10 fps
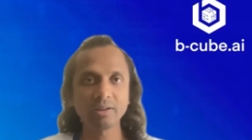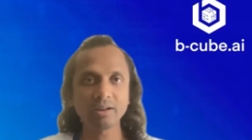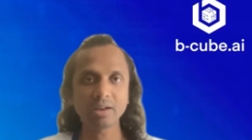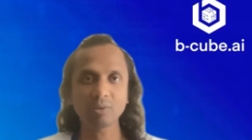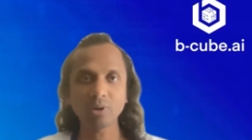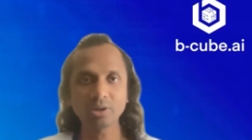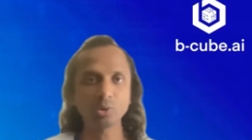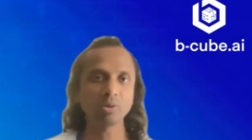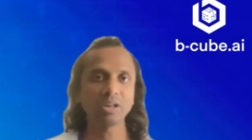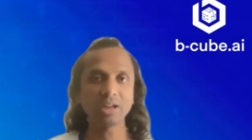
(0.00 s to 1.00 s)
where
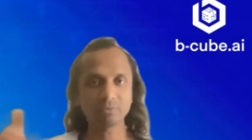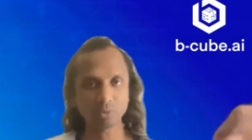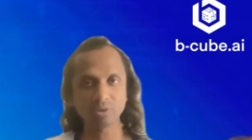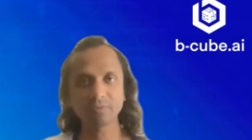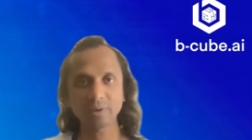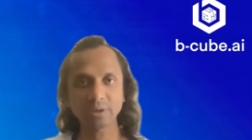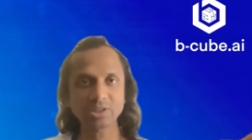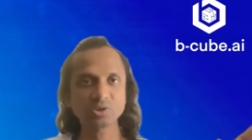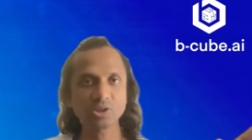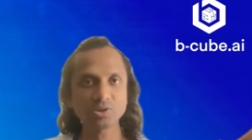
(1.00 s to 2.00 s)
you will have two different
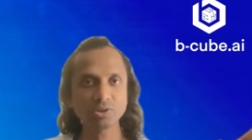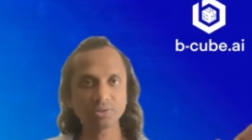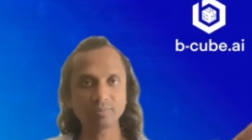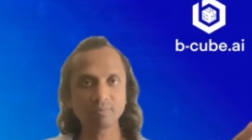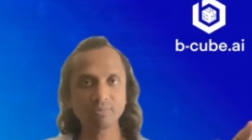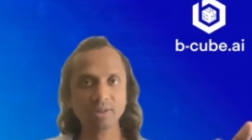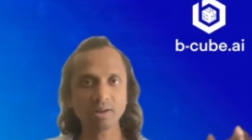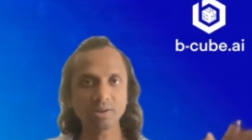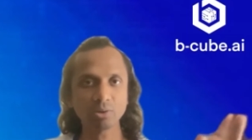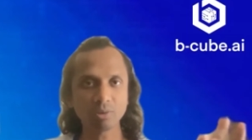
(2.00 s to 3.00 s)
exchanges
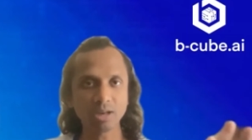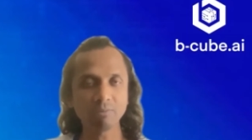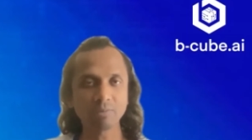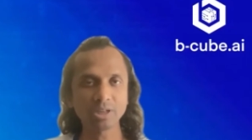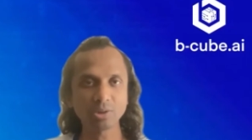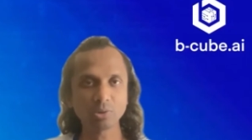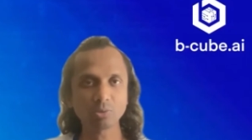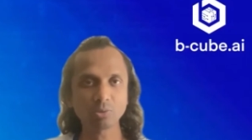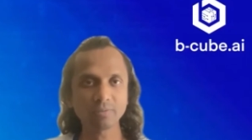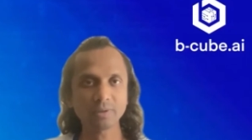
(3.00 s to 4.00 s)
and you will have money on
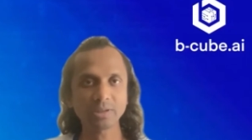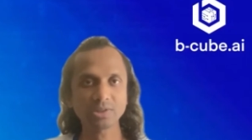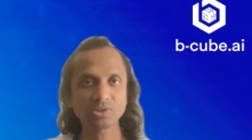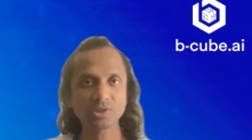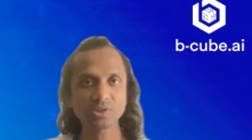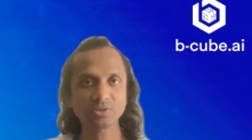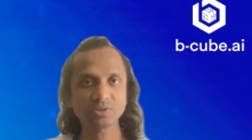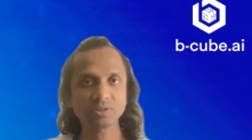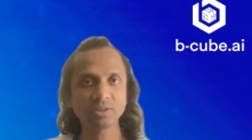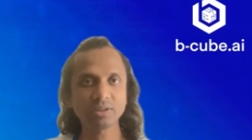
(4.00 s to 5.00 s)
two different exchanges.